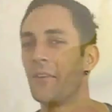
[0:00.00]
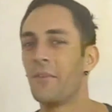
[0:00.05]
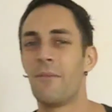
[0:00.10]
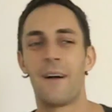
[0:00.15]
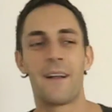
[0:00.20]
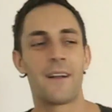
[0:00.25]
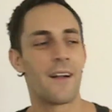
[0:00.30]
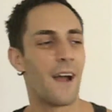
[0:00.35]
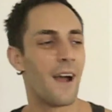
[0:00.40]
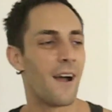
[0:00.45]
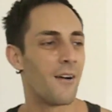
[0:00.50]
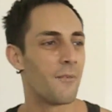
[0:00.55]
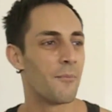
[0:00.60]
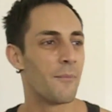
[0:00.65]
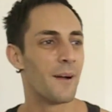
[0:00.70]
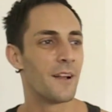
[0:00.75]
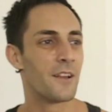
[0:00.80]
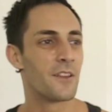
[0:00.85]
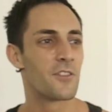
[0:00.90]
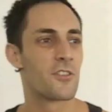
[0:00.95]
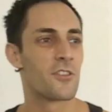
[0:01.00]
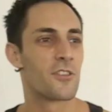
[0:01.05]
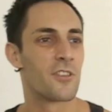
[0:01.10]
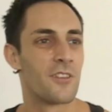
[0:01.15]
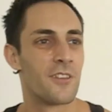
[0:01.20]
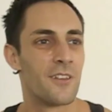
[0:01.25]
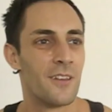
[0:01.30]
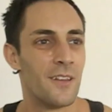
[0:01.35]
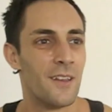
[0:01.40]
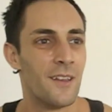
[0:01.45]
matter how much
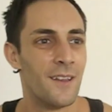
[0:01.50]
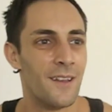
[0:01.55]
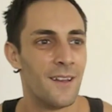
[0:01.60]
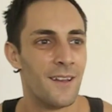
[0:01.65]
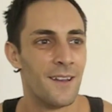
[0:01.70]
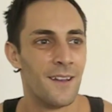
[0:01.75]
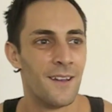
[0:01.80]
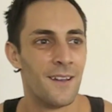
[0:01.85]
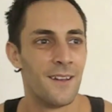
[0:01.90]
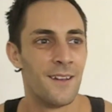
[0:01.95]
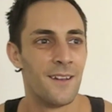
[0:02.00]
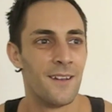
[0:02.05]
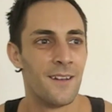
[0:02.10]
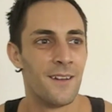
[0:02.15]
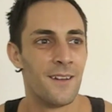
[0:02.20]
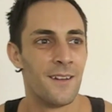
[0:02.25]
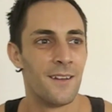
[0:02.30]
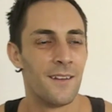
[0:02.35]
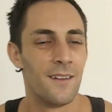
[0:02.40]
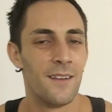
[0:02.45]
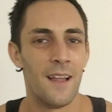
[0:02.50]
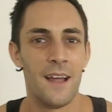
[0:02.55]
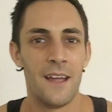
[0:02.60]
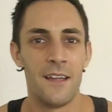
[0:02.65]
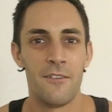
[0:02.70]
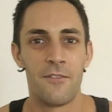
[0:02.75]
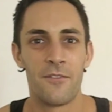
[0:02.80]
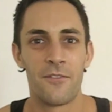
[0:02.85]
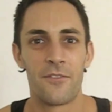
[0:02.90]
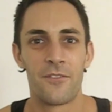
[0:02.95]

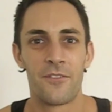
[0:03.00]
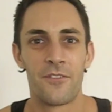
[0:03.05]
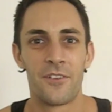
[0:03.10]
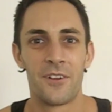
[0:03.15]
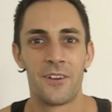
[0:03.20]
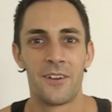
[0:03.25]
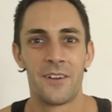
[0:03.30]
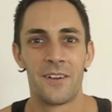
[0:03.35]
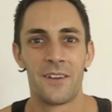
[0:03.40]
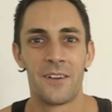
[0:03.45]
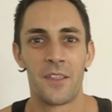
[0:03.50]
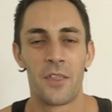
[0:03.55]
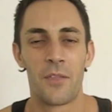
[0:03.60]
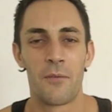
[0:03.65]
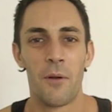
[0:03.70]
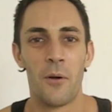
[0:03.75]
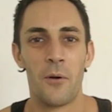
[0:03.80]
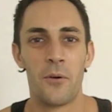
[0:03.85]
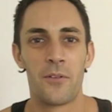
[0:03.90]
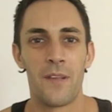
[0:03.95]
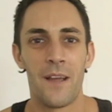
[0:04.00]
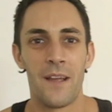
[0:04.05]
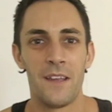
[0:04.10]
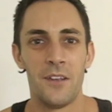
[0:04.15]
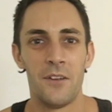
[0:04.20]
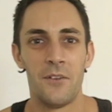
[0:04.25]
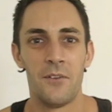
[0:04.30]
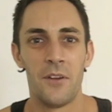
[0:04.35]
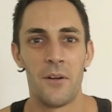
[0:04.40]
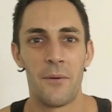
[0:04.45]
life throws at
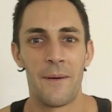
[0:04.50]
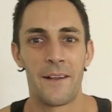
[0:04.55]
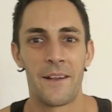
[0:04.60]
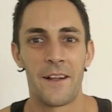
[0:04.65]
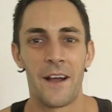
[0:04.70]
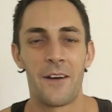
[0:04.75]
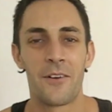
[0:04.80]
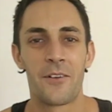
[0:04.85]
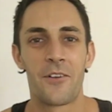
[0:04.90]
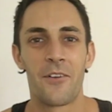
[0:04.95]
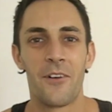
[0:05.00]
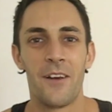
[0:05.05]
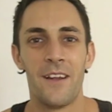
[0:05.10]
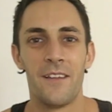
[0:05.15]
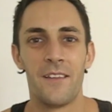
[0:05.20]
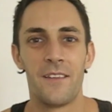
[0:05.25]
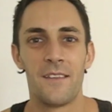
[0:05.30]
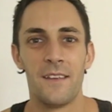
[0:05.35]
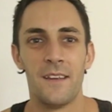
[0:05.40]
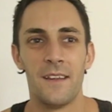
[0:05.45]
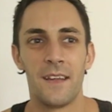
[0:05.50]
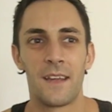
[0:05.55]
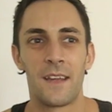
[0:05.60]
you, no matter how crazy it